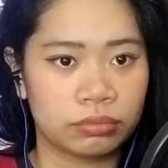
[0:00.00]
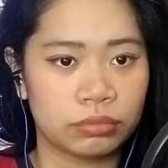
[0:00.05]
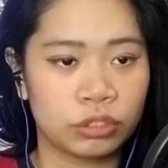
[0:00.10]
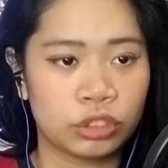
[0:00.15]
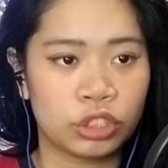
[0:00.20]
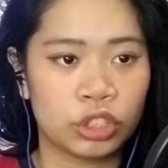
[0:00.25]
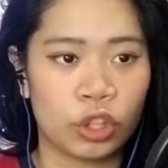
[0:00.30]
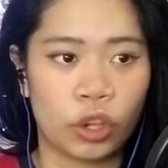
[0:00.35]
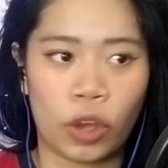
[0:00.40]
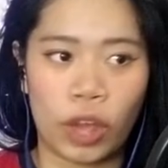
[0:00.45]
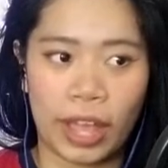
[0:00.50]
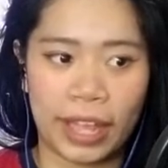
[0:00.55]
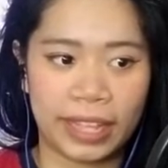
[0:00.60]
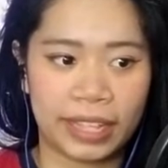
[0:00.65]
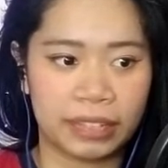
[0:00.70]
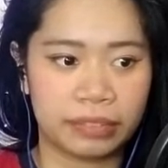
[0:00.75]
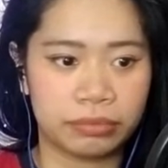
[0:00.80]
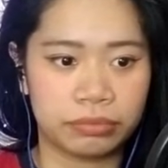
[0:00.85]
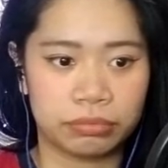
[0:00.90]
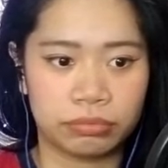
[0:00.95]
So I
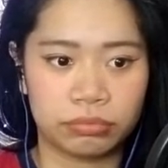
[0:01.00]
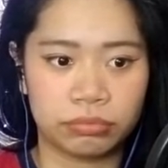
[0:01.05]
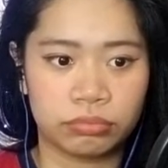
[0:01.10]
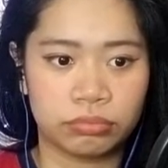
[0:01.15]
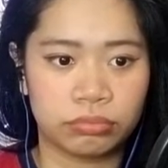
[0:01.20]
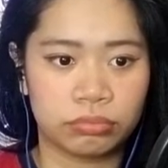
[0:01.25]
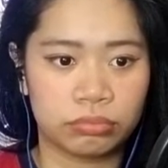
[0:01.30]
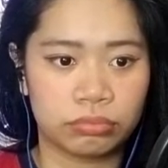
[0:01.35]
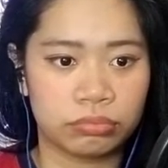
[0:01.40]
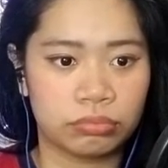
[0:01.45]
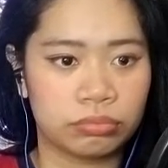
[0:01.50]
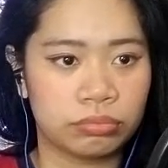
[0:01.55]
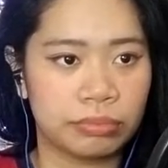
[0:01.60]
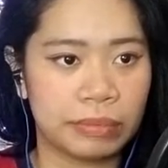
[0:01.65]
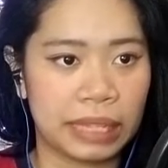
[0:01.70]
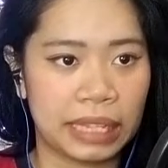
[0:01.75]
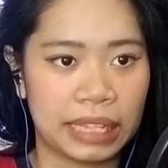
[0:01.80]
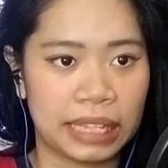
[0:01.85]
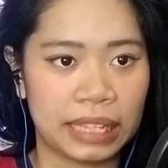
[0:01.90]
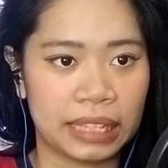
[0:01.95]
can
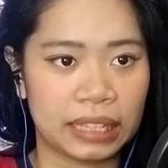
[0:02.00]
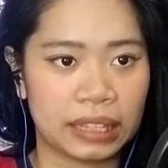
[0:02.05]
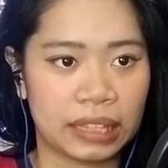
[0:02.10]
make it